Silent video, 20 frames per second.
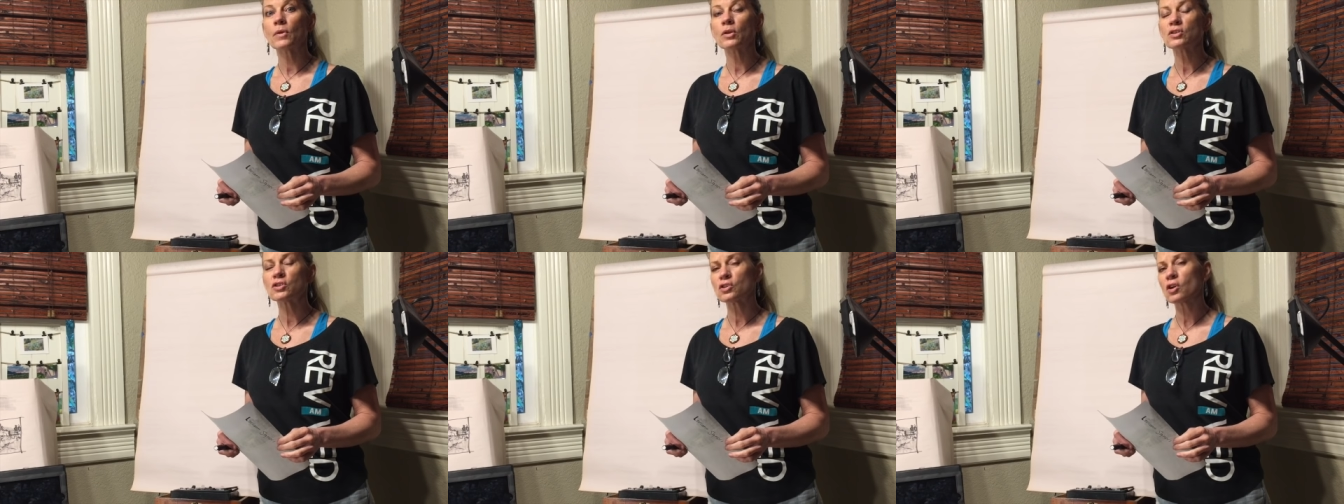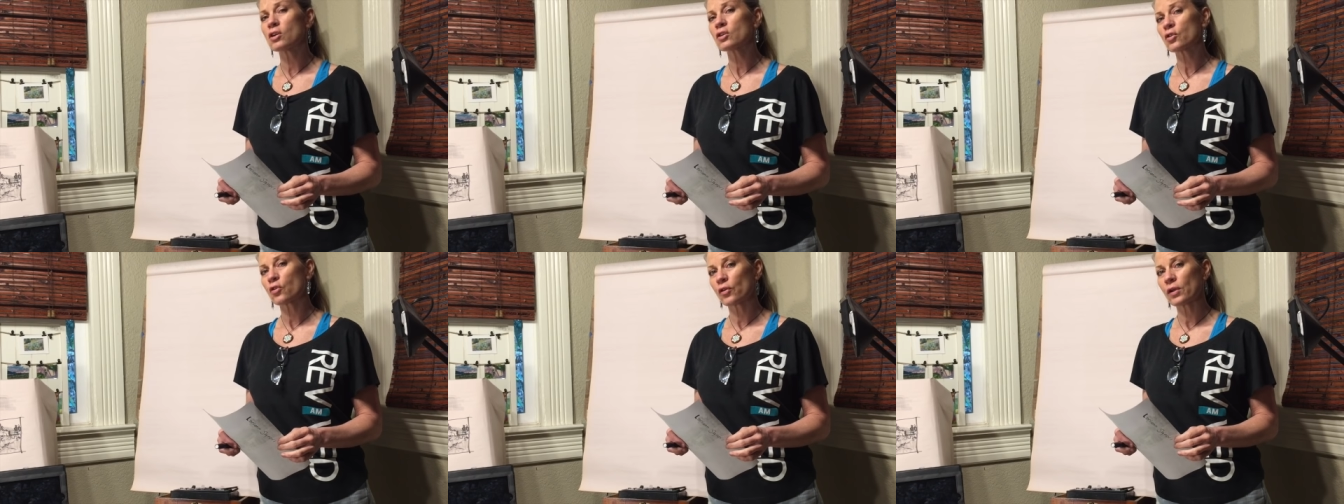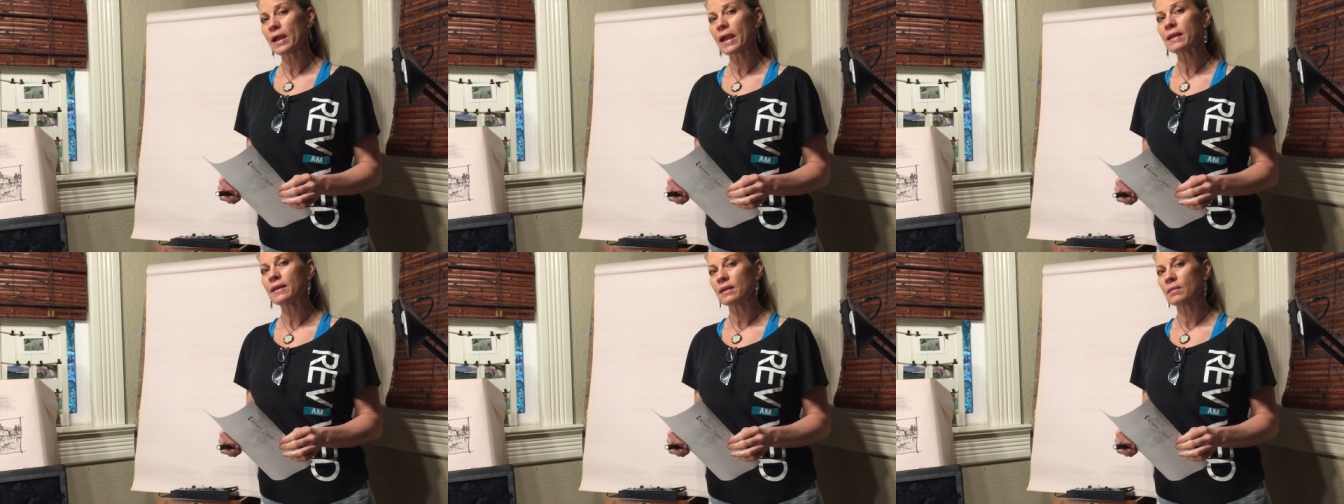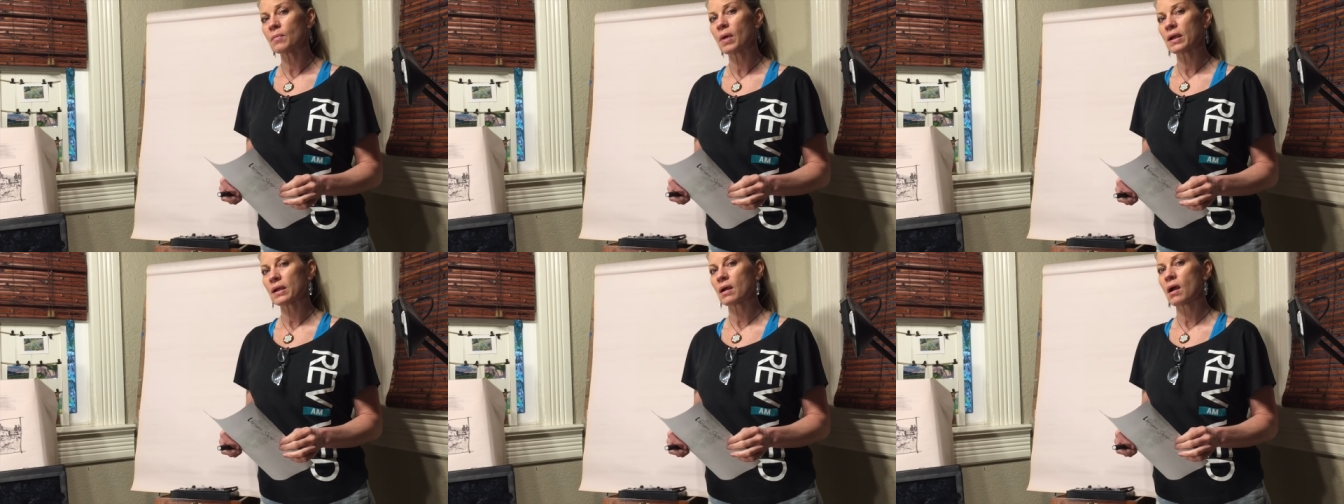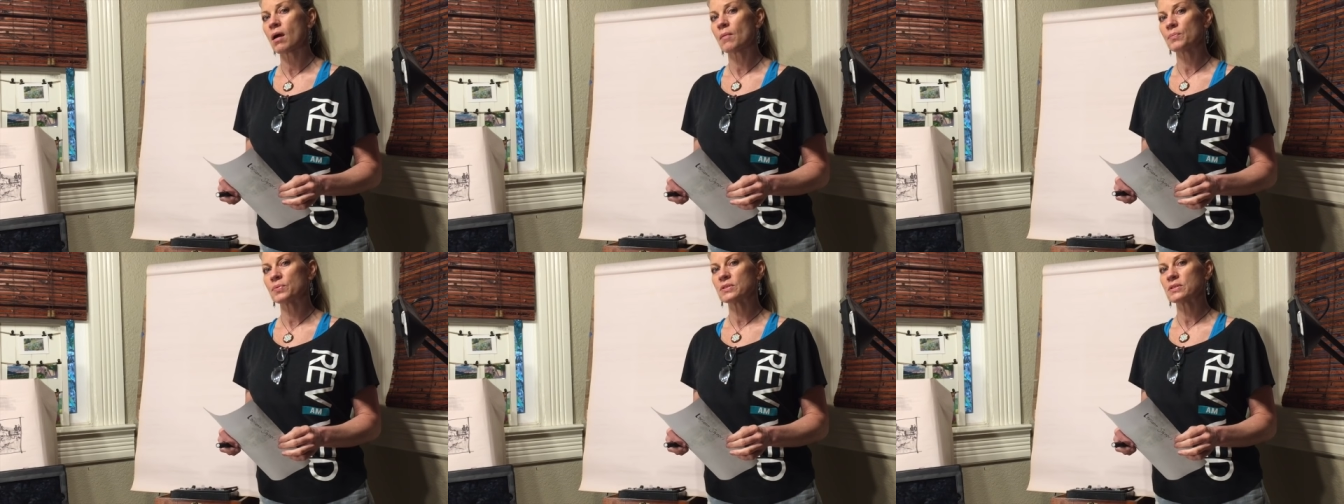start creating my
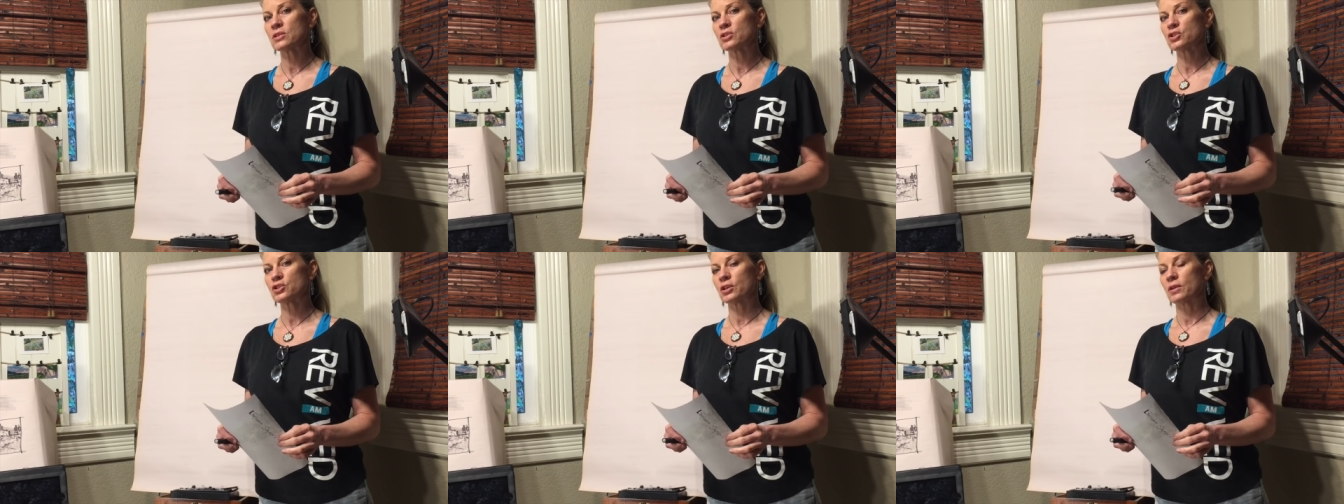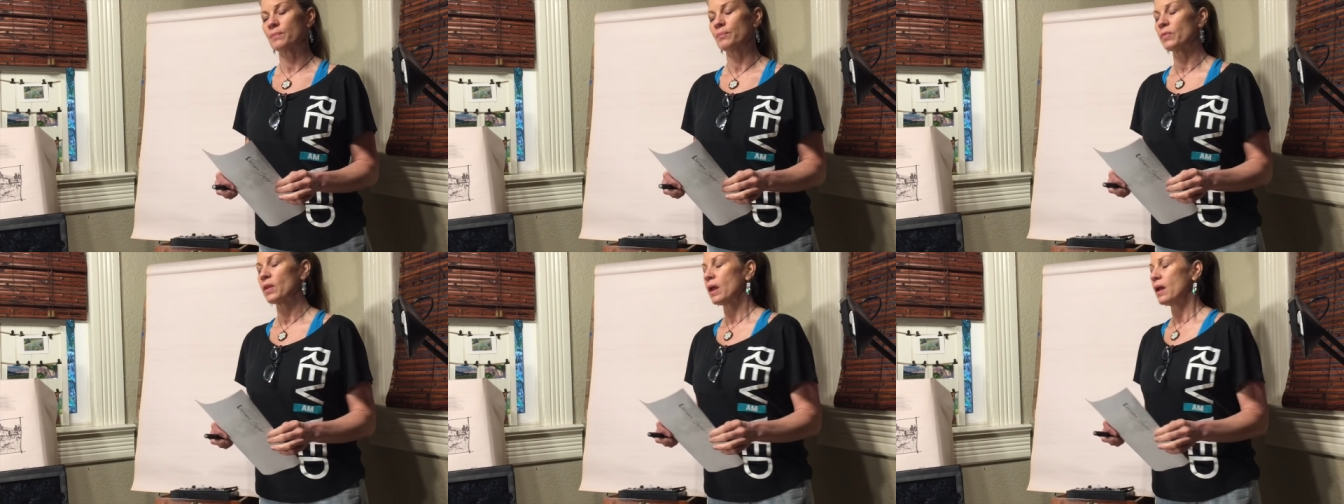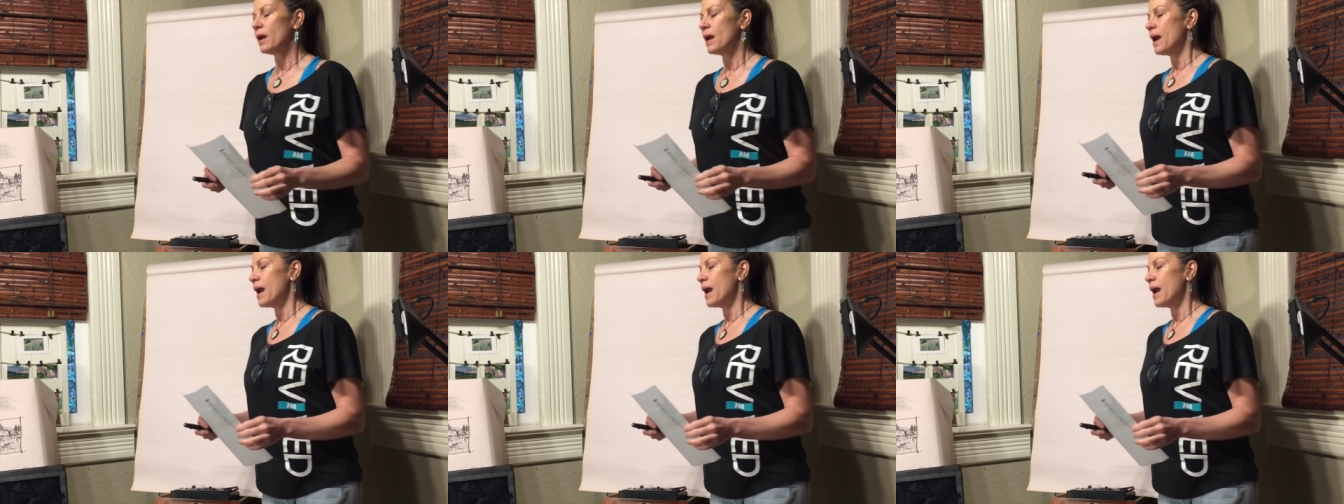composition?